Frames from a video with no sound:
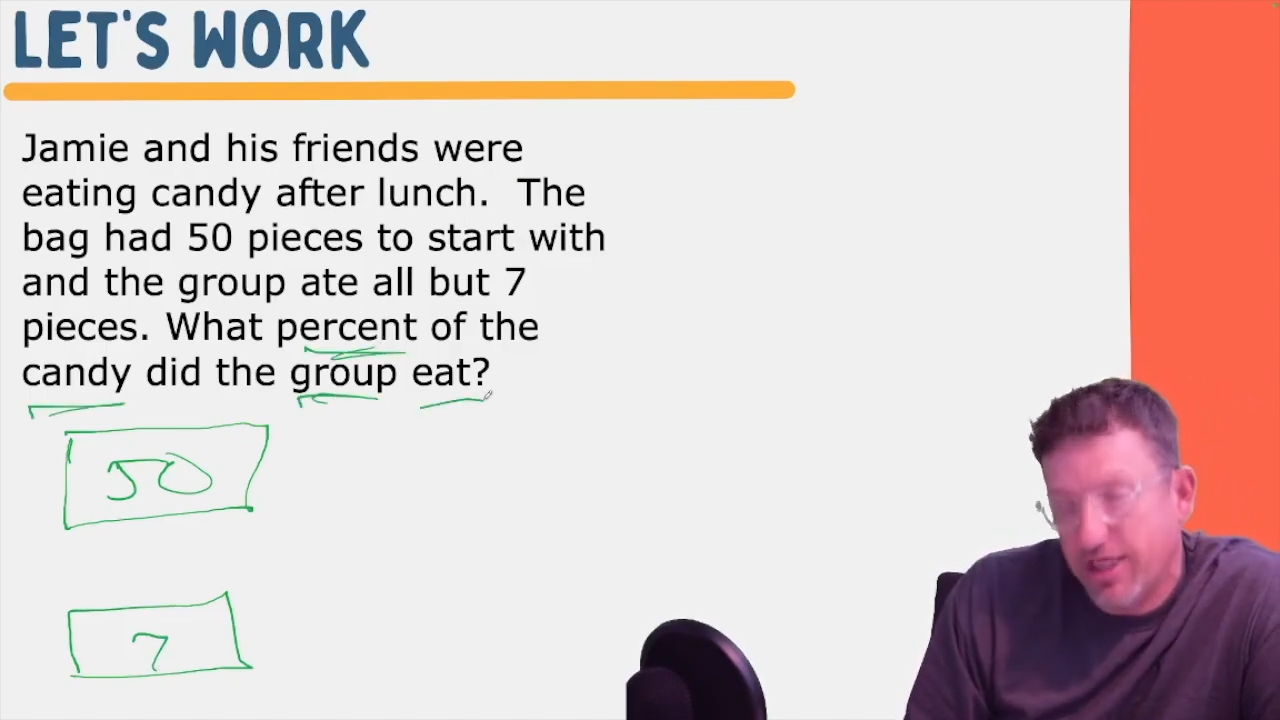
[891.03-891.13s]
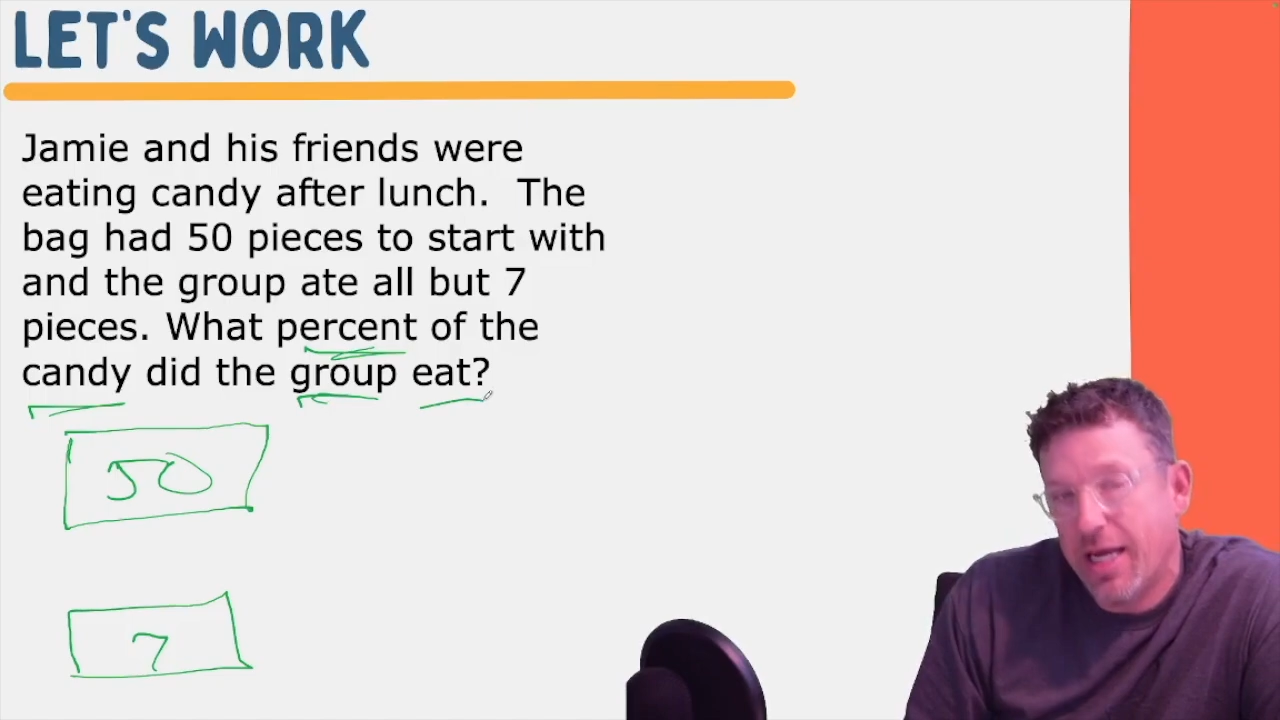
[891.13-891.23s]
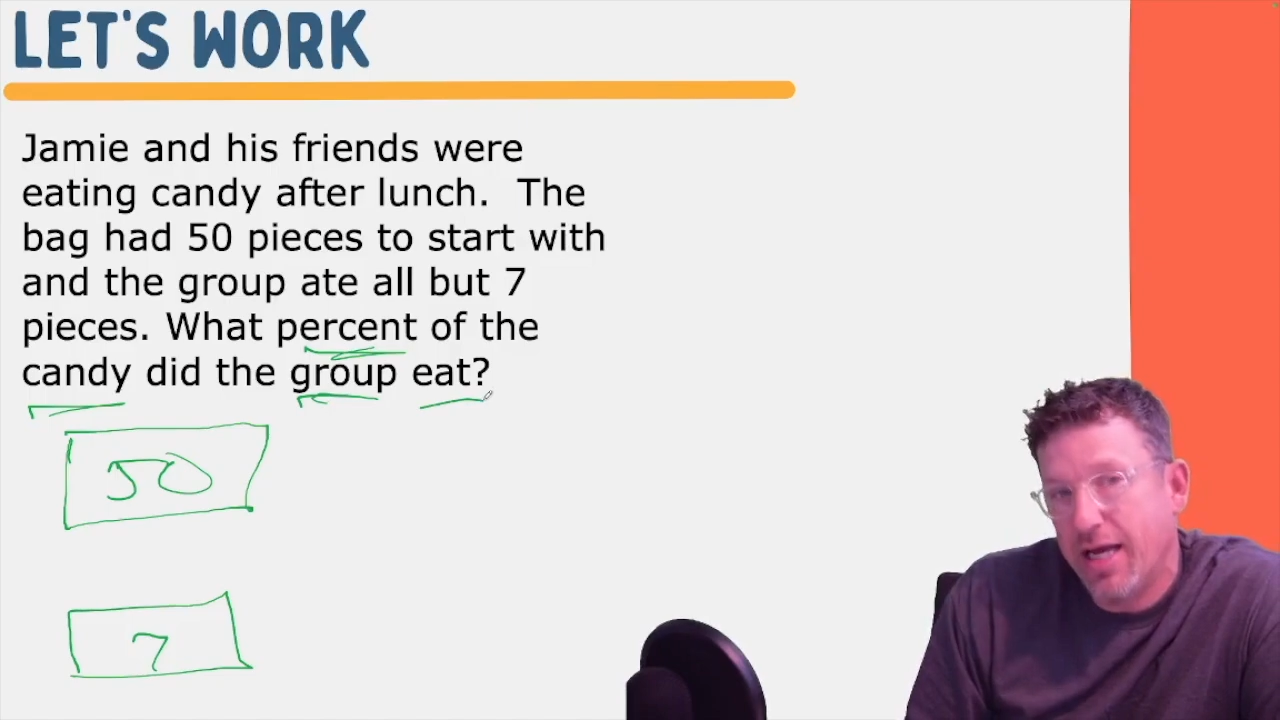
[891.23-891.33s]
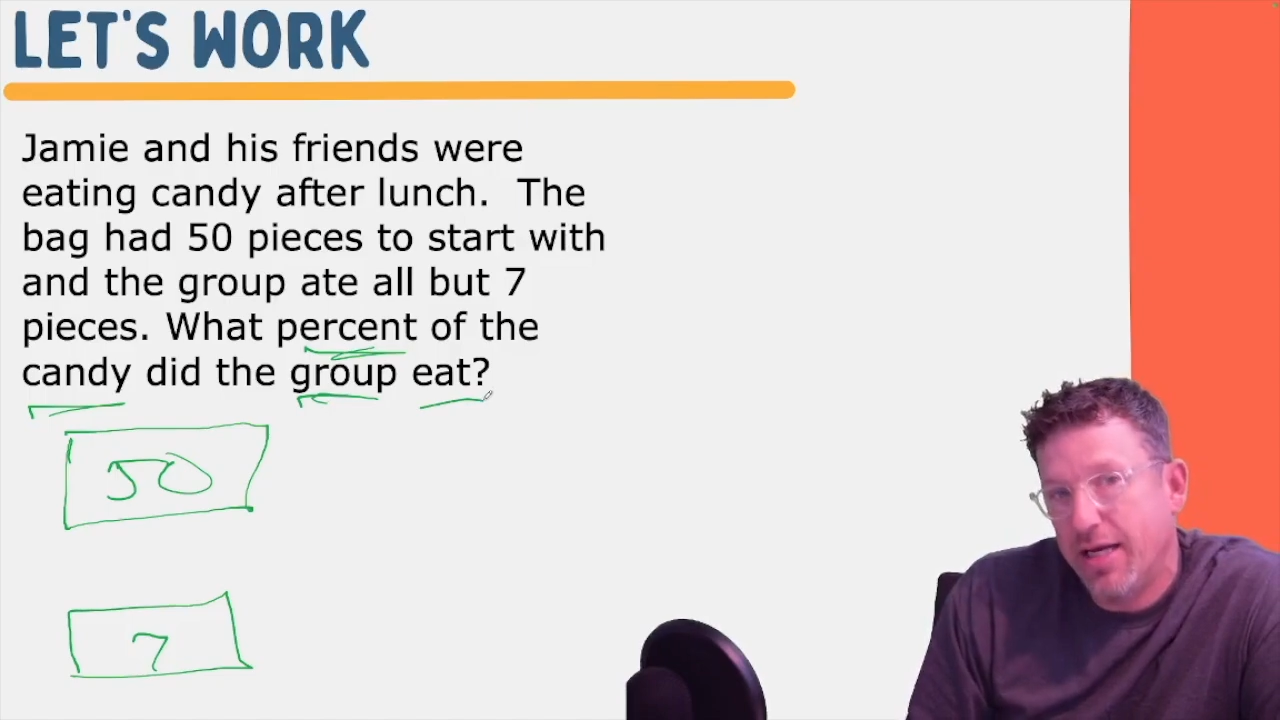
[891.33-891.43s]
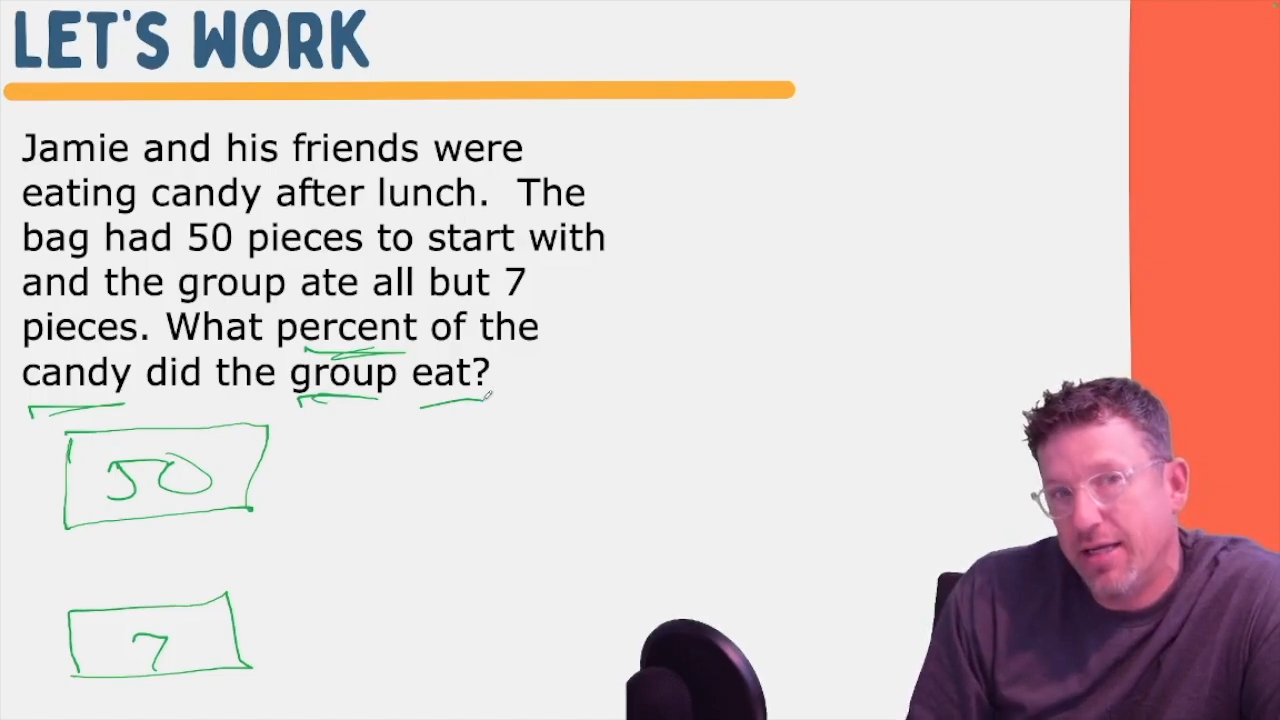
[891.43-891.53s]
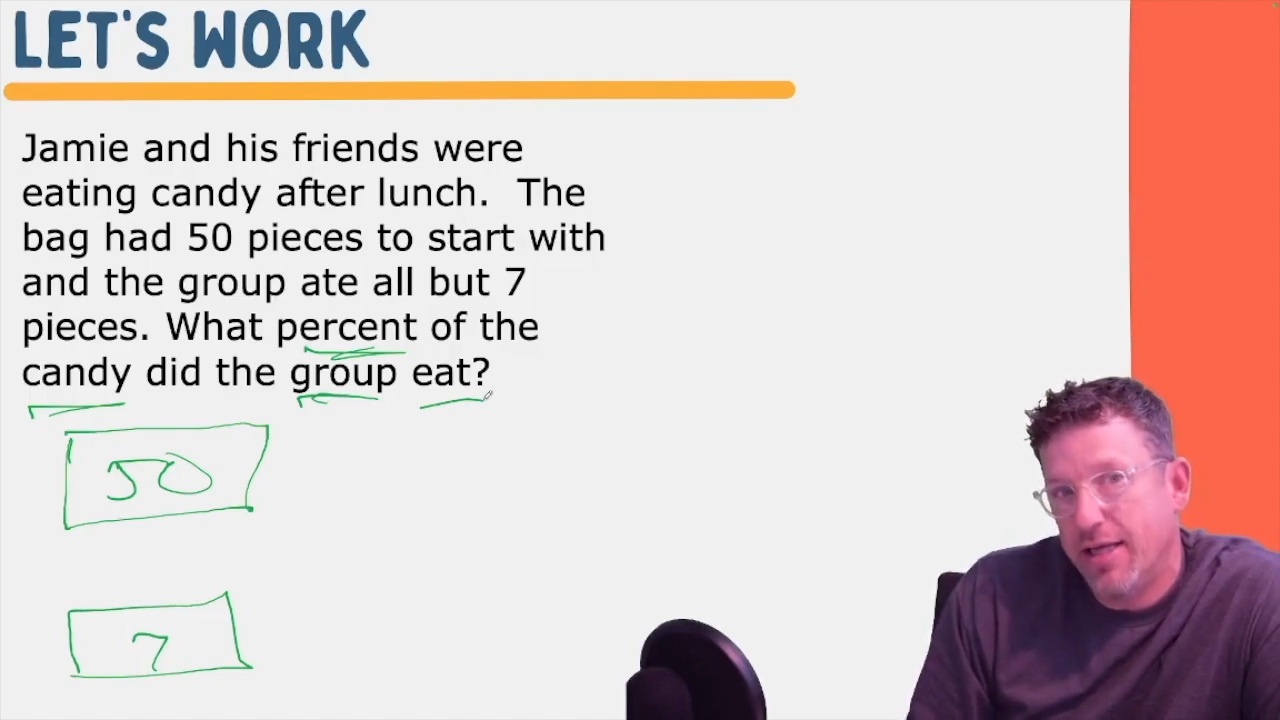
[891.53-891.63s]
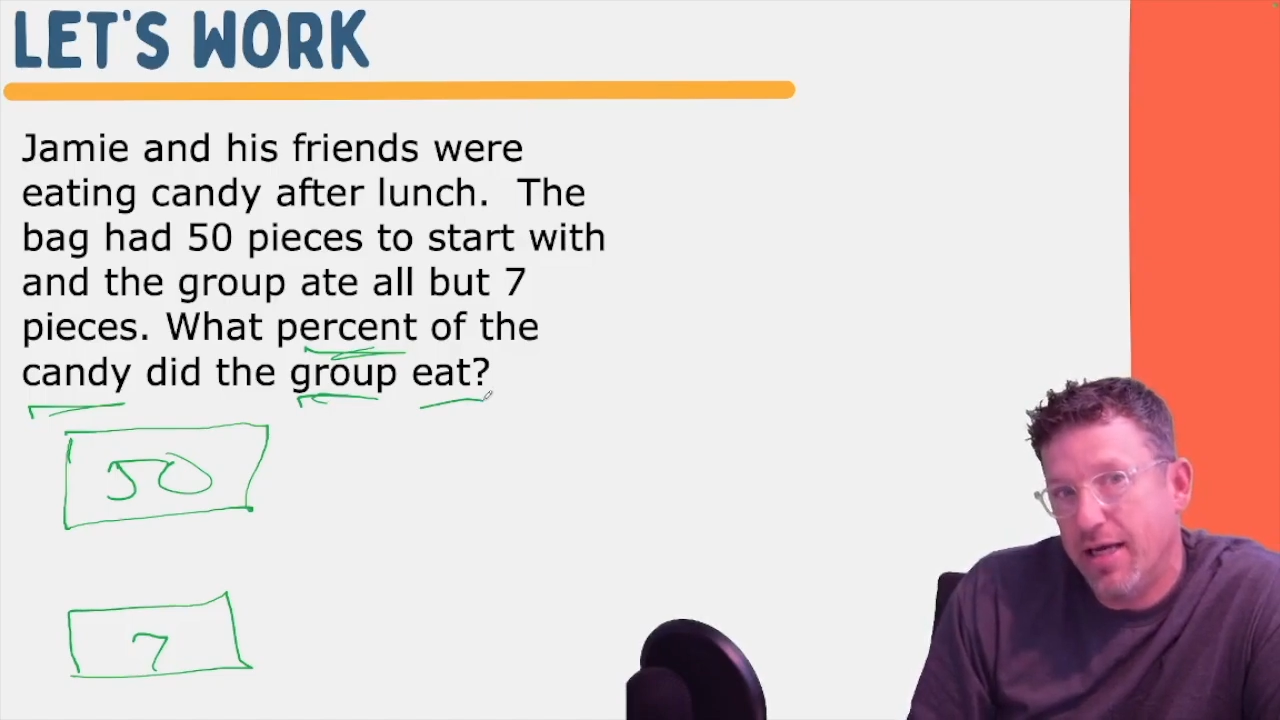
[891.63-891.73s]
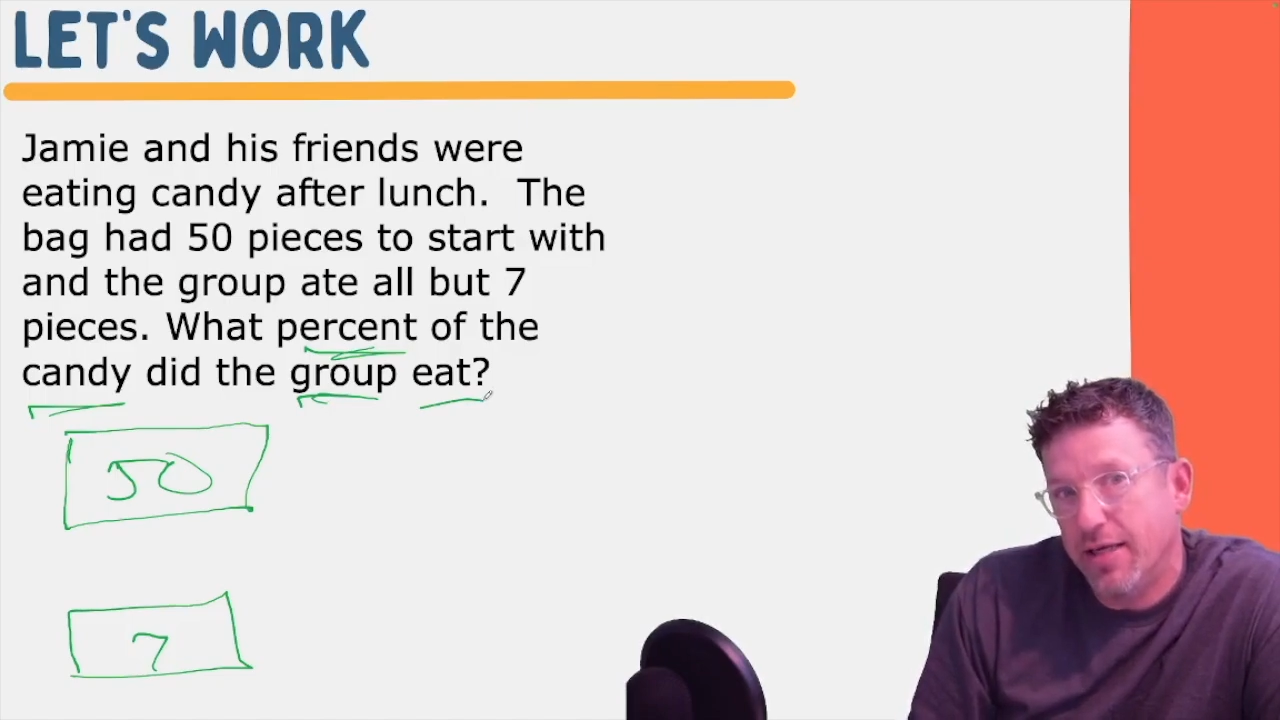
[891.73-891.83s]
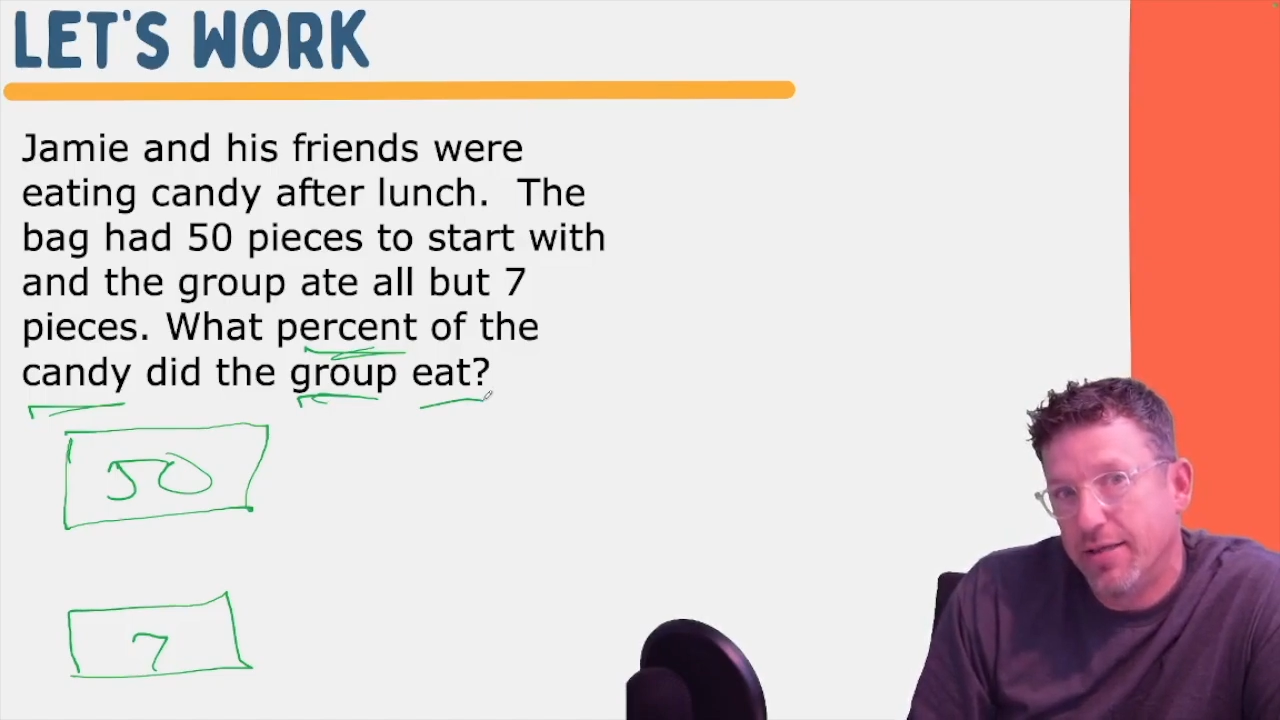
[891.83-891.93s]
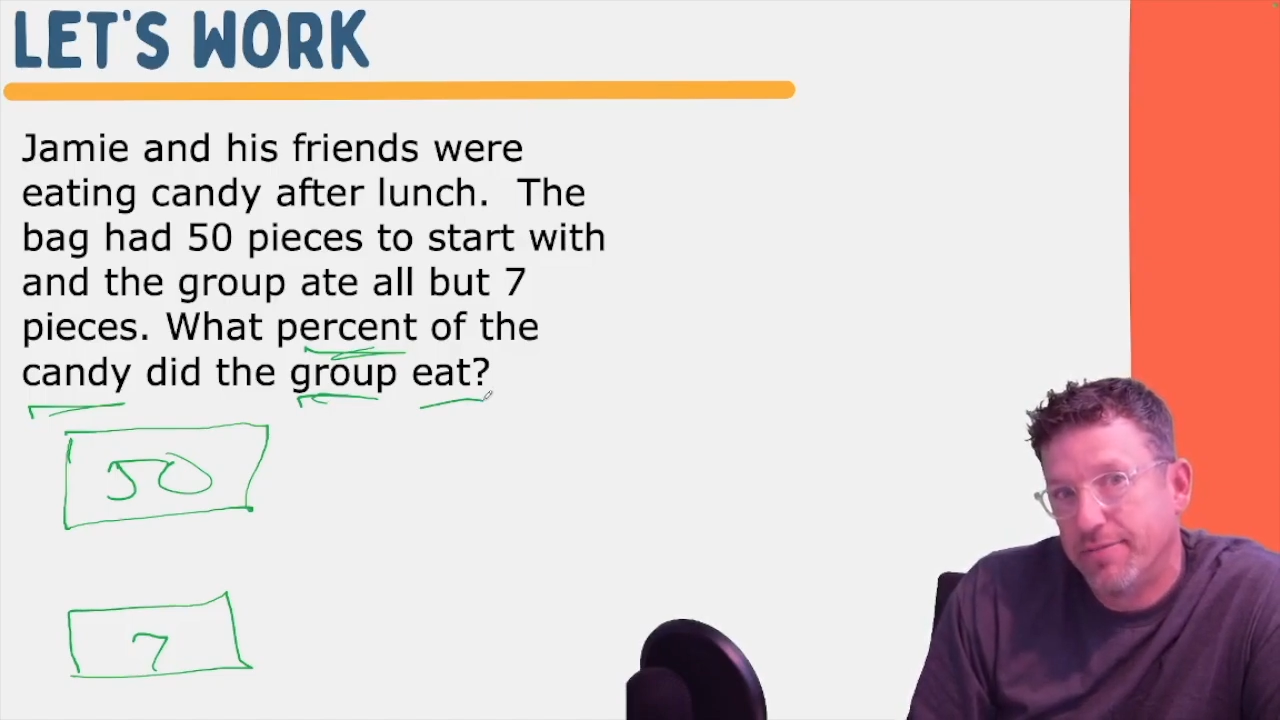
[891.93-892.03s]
candy did they eat?